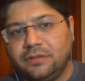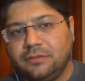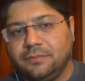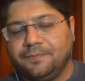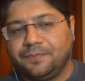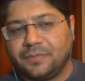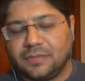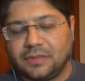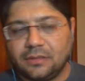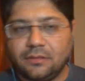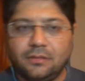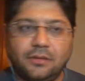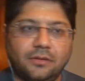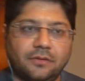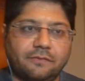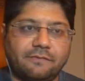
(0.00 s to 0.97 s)
with
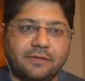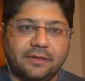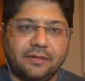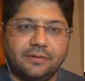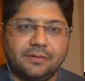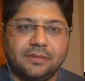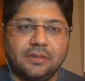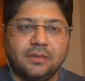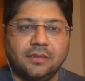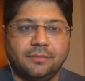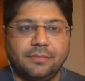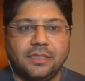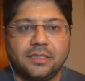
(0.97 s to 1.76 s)
your friends.